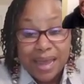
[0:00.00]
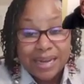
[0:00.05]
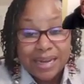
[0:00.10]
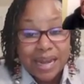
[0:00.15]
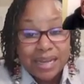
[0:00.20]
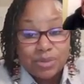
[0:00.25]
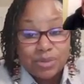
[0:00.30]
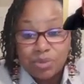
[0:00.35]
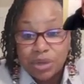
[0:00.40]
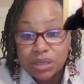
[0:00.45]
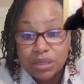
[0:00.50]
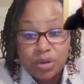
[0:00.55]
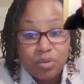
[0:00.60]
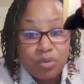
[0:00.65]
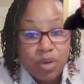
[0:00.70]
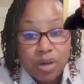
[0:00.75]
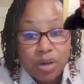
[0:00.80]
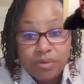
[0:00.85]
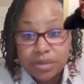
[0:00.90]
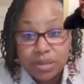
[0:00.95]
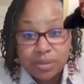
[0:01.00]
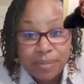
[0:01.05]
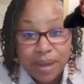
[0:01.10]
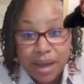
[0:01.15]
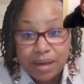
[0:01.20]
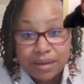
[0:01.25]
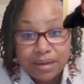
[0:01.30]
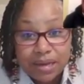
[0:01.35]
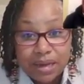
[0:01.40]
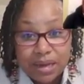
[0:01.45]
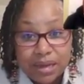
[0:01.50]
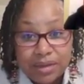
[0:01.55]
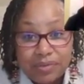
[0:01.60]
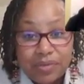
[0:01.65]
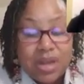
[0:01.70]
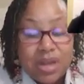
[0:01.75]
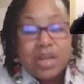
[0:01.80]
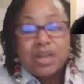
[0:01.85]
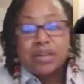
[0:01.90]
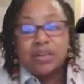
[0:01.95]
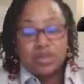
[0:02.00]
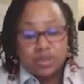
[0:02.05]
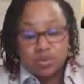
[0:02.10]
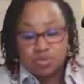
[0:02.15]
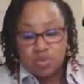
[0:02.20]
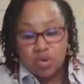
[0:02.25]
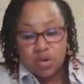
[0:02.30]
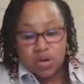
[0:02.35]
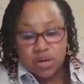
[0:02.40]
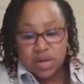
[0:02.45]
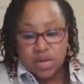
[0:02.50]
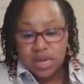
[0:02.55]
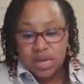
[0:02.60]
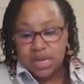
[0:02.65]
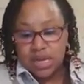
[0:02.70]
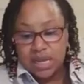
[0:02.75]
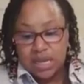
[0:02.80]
And that's what the quote was about, Keith, this morning.